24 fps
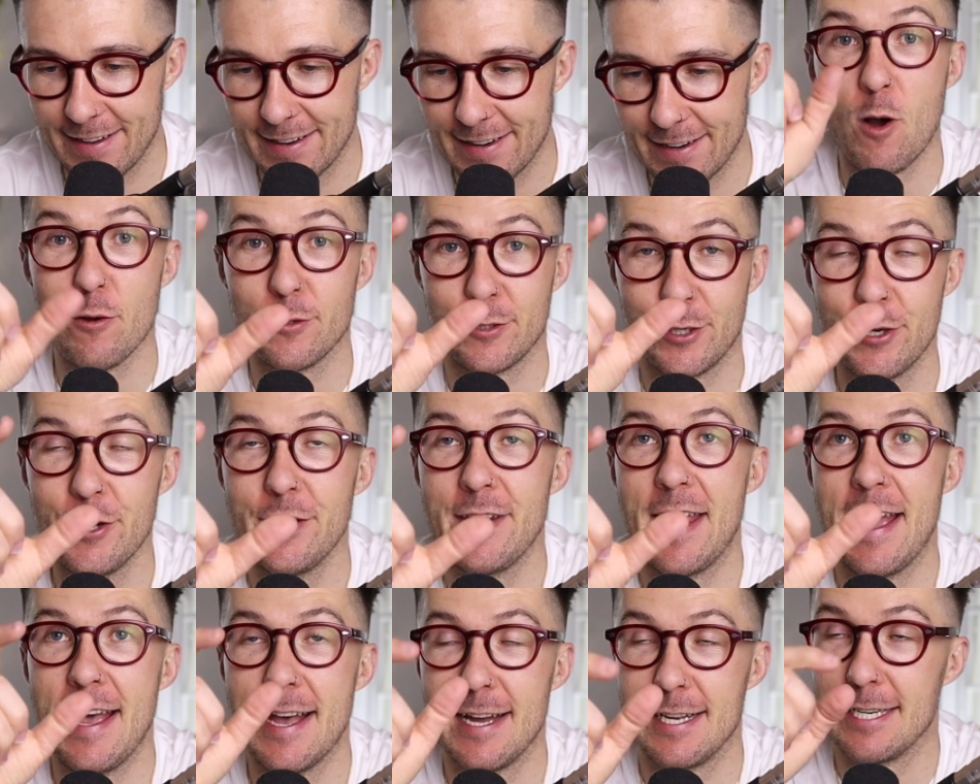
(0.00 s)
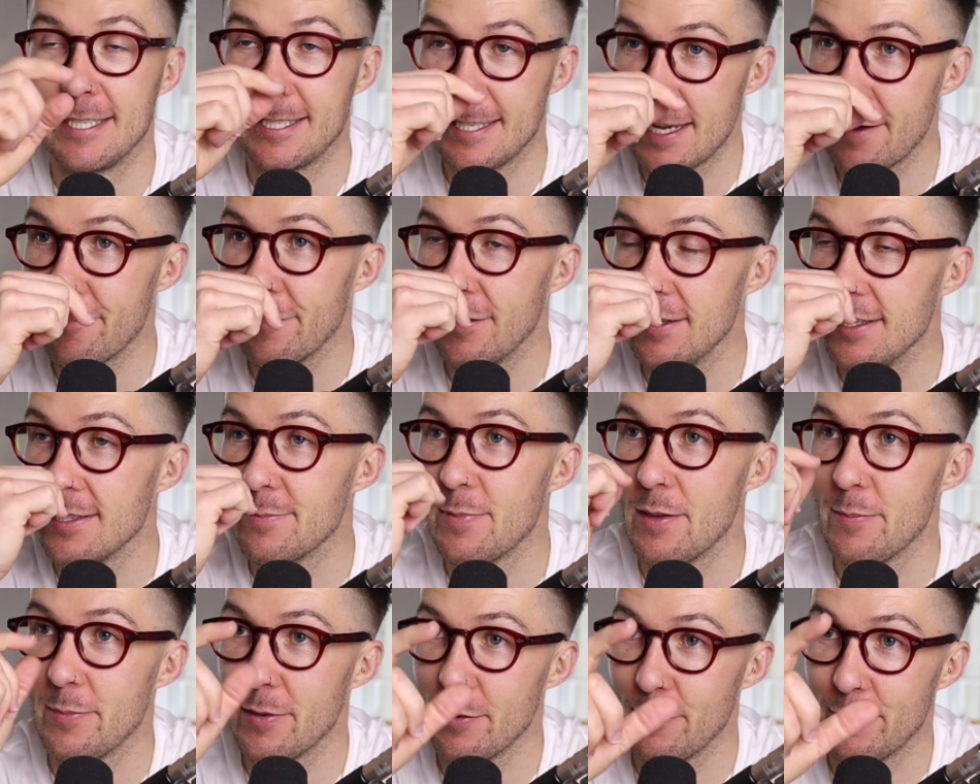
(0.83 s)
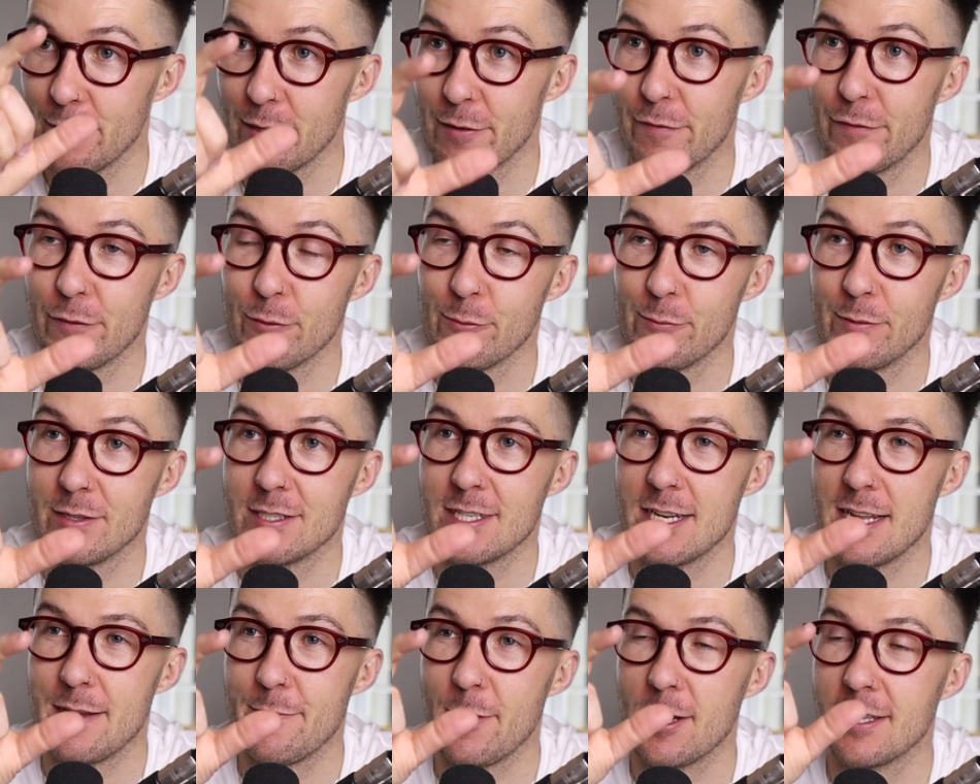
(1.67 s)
Whilst cutting hair, yeah, definitely there's been people that have fallen asleep.